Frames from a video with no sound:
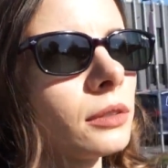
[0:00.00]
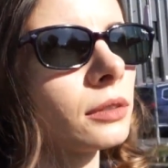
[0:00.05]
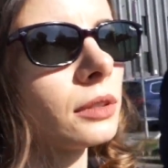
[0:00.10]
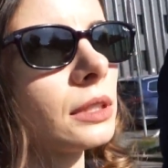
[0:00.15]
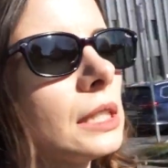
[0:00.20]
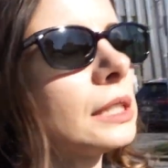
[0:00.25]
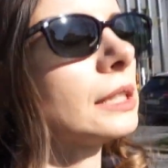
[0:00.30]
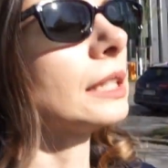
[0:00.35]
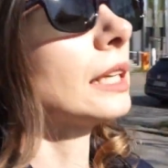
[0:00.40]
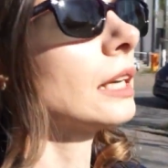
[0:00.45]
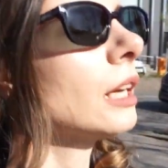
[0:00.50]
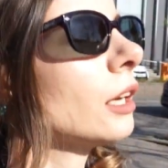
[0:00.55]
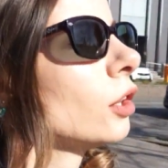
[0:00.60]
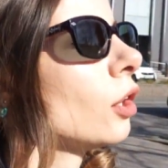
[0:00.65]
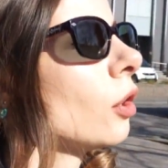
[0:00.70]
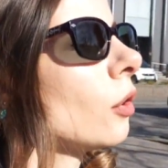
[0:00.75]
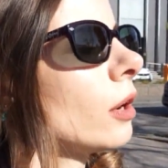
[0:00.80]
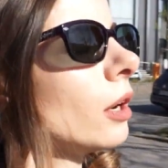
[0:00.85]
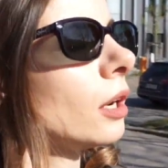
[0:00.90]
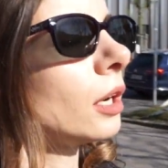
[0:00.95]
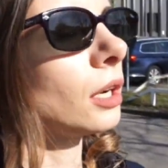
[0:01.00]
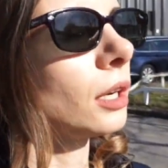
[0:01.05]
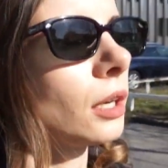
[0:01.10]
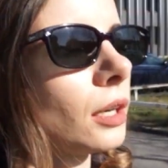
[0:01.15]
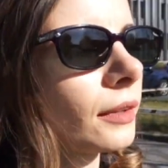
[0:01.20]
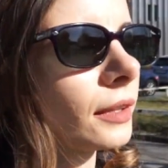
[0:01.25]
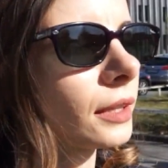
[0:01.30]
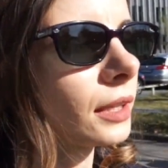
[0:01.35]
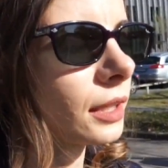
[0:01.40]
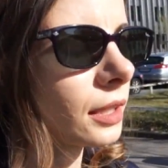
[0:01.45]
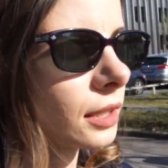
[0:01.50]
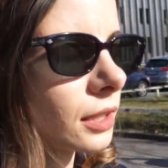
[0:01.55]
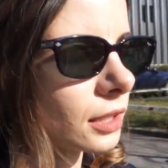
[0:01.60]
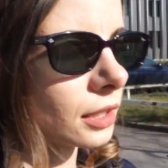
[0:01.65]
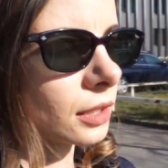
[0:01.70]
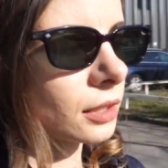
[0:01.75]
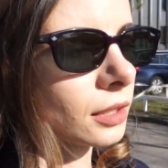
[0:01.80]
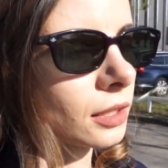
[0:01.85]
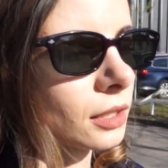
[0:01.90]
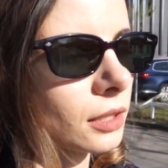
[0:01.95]
Uh, uh, no, no, uh, no uh,
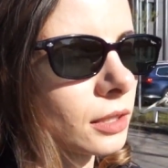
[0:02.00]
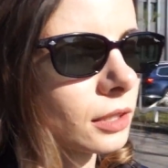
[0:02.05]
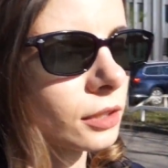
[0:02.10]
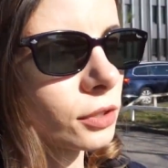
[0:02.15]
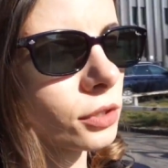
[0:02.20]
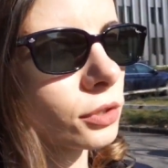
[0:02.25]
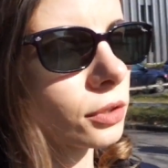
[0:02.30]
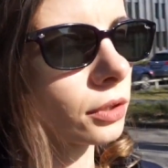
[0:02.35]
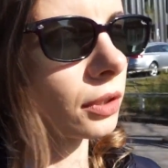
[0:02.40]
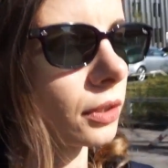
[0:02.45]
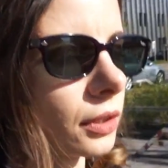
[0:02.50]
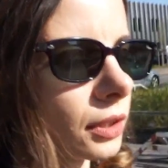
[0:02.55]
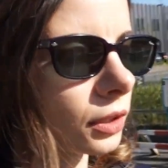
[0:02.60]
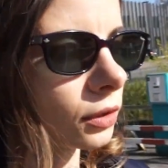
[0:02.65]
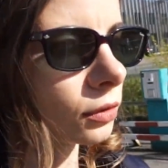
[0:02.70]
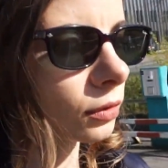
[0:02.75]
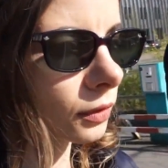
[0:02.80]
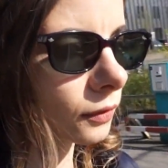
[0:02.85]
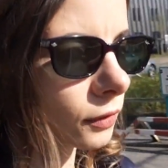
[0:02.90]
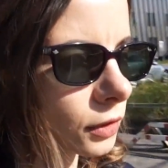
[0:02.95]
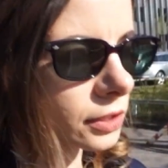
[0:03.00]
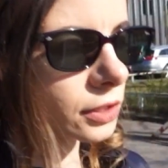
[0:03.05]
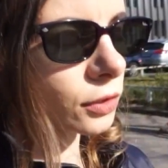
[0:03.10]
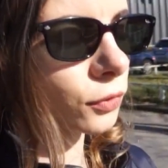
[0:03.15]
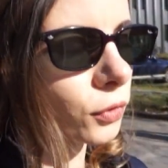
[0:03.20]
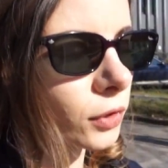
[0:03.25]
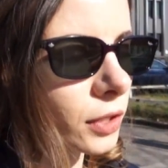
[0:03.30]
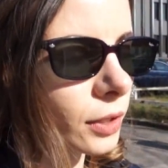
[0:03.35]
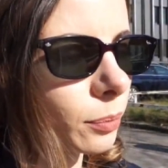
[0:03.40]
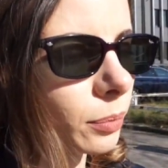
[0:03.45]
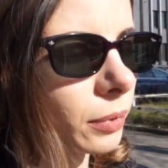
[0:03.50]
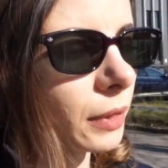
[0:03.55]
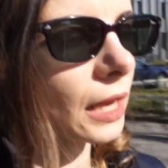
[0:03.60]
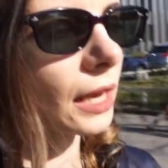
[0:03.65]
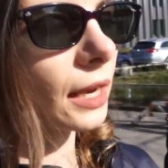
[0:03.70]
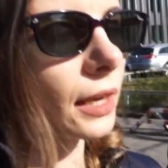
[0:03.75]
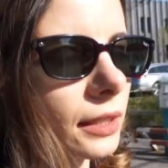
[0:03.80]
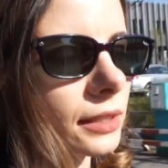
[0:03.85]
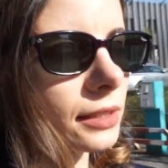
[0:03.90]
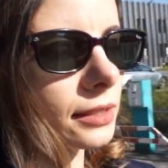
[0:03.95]
the, the, the University, kind of university for
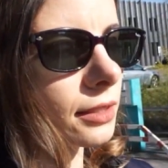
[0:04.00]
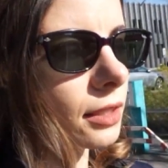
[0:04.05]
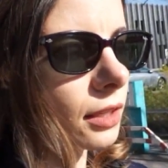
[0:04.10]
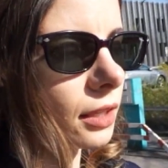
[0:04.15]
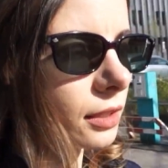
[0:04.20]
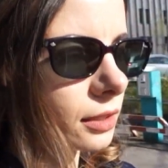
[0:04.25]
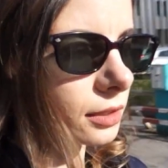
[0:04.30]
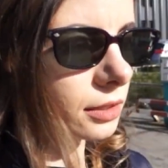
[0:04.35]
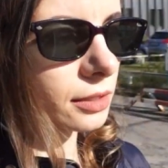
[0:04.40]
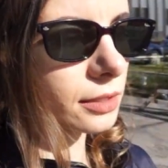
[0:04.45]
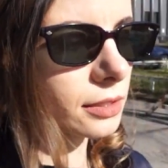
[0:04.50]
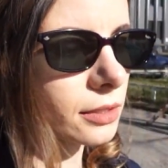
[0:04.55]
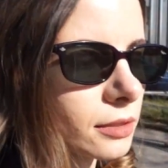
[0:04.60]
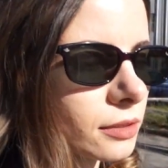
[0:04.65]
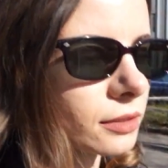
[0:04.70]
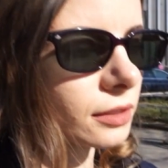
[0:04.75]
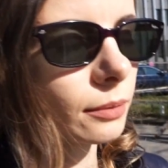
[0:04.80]
Applied Science. university.